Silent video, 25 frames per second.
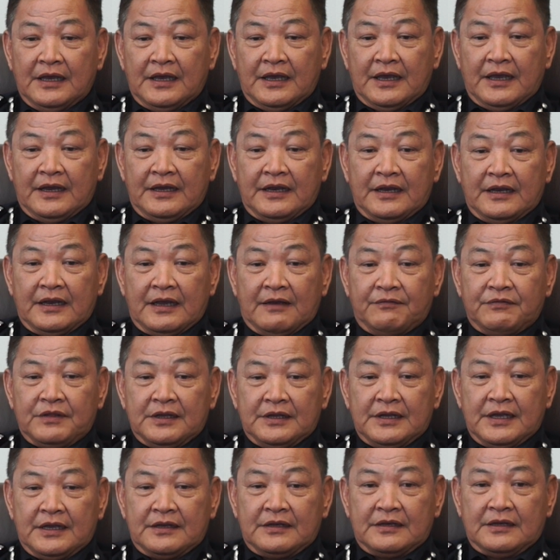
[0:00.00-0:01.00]
And then
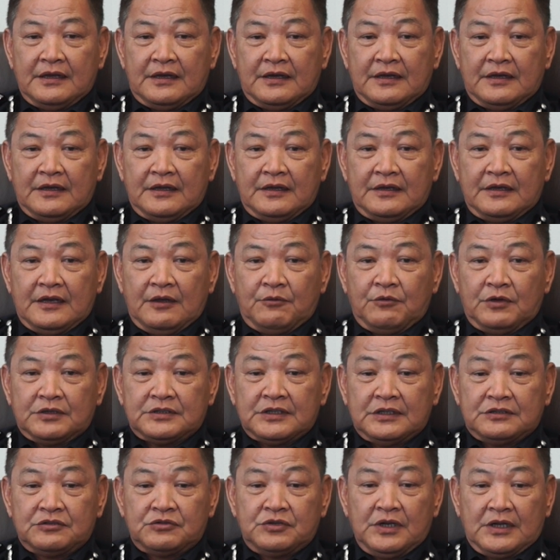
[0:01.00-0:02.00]
after that, there
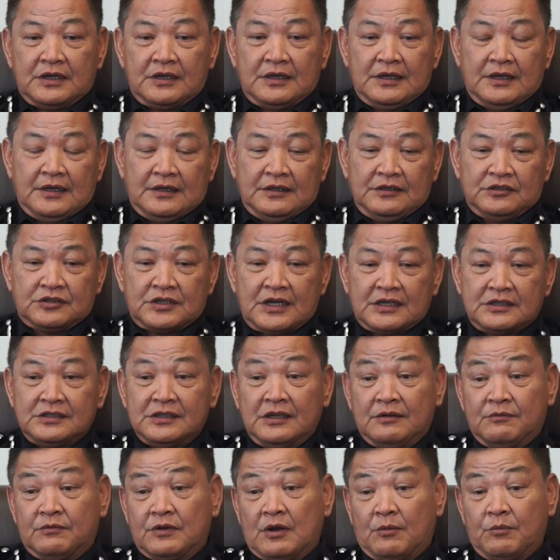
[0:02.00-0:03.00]
was a strict
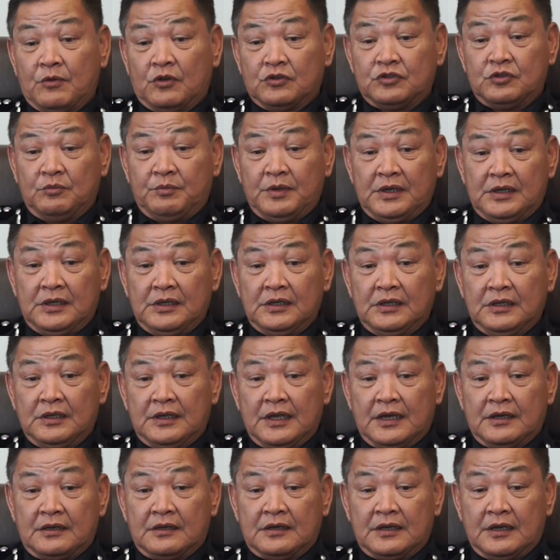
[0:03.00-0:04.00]
instruction from the OSPD
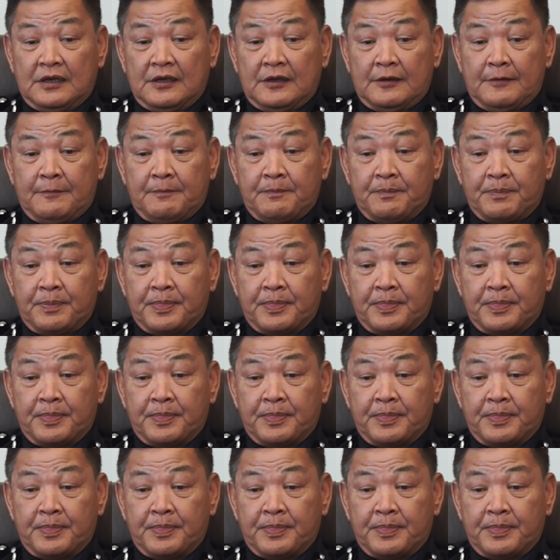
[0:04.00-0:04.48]
that the